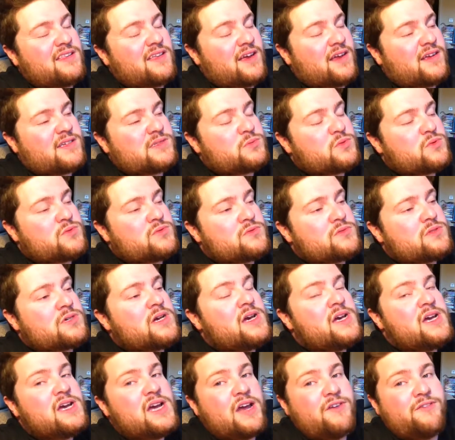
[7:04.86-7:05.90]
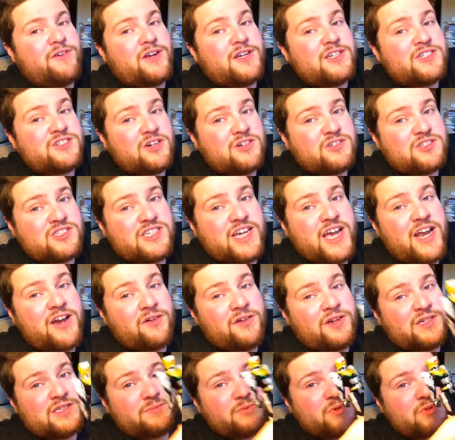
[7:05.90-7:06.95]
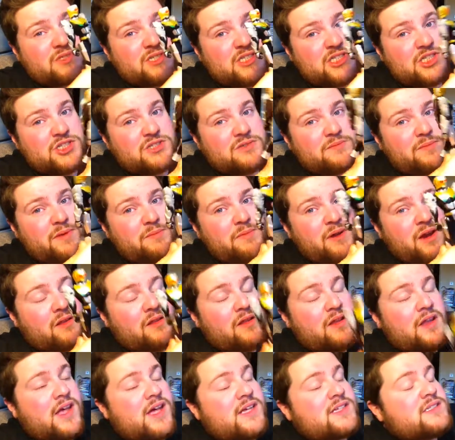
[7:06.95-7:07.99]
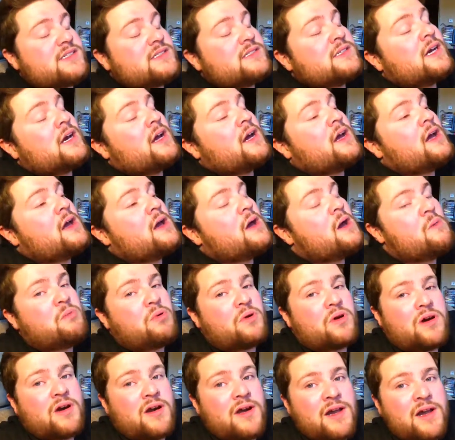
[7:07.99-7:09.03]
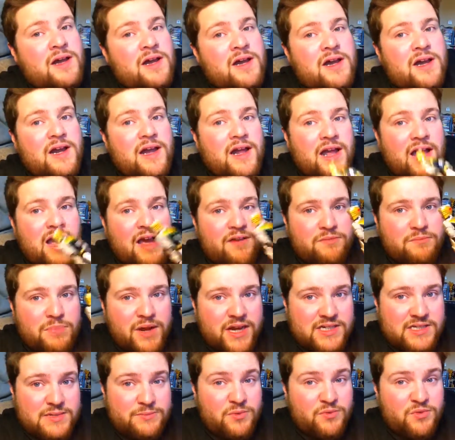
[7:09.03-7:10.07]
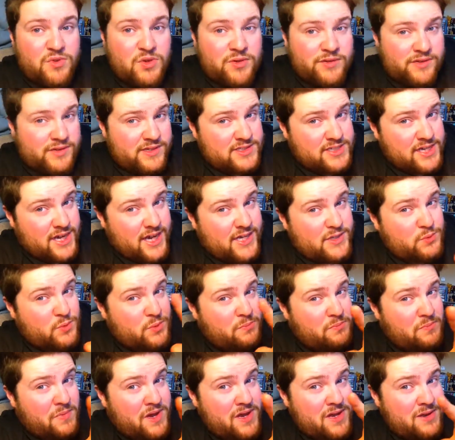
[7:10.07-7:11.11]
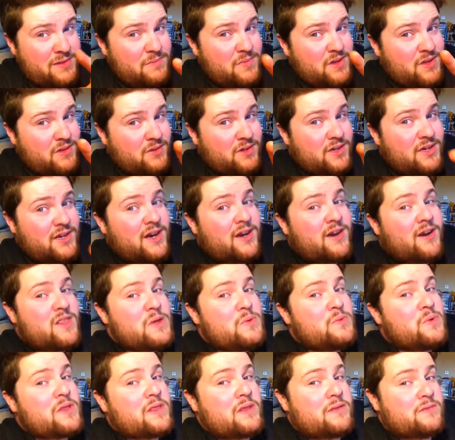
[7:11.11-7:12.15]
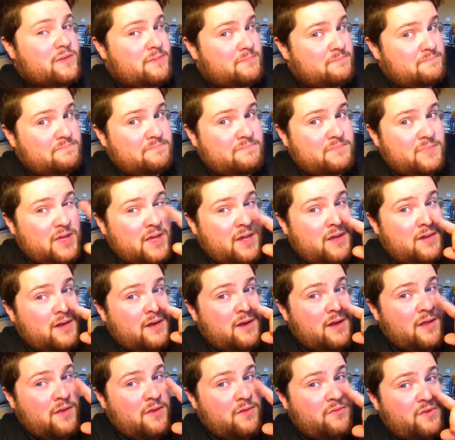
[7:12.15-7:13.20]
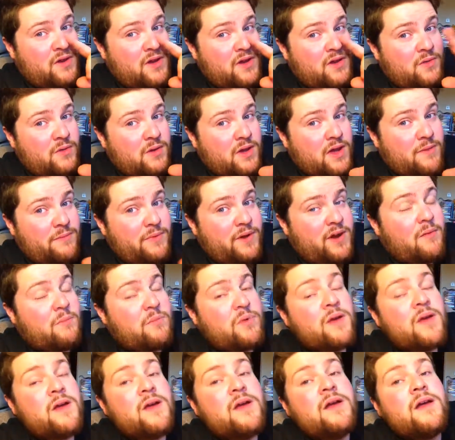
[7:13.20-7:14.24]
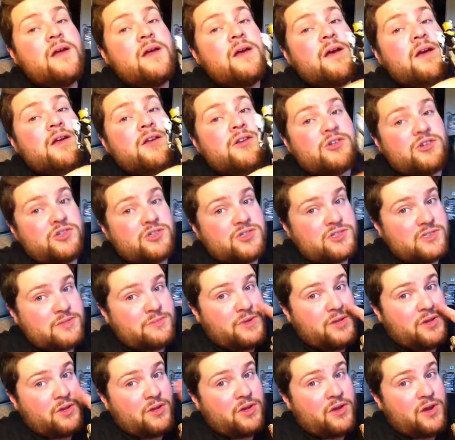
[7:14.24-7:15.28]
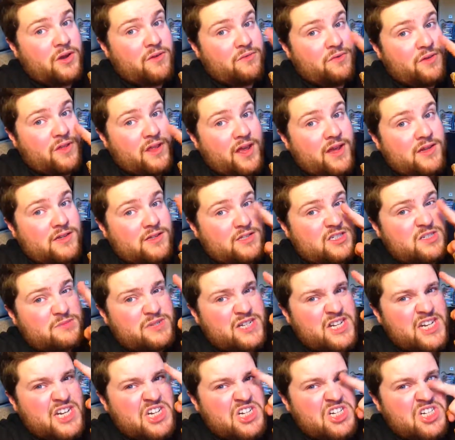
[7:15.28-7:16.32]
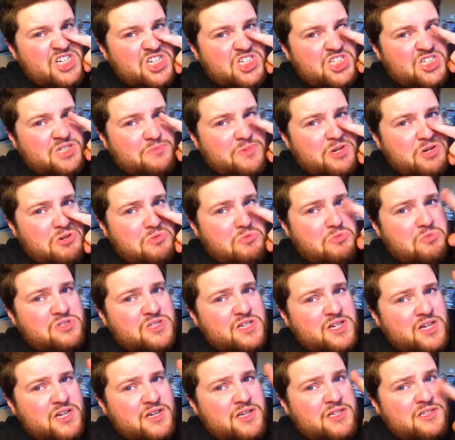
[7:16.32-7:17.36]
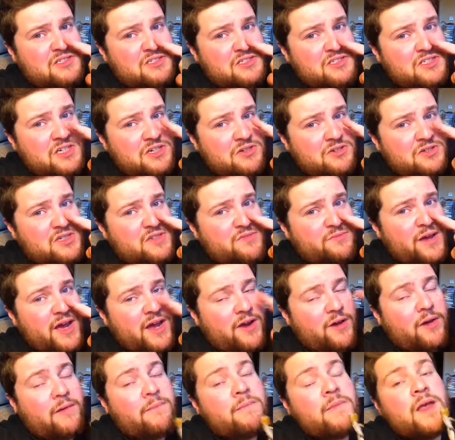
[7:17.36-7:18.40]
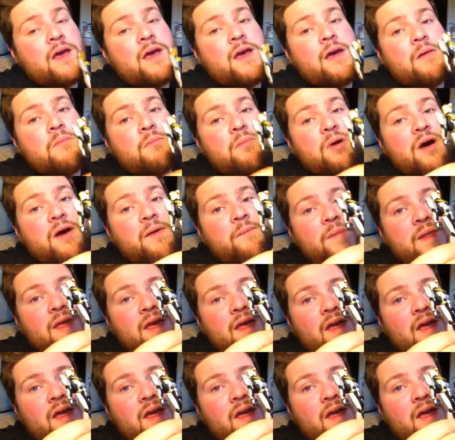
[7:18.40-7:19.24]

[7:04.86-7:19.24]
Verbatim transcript: thing, I suppose. If you're going to charge a tenner, I suppose it should be bigger than this. But having picked up a few of these guys, we might be looking at another one of them in another video coming up just to be looking out for that, just to be touching my nose in a secretive manner. But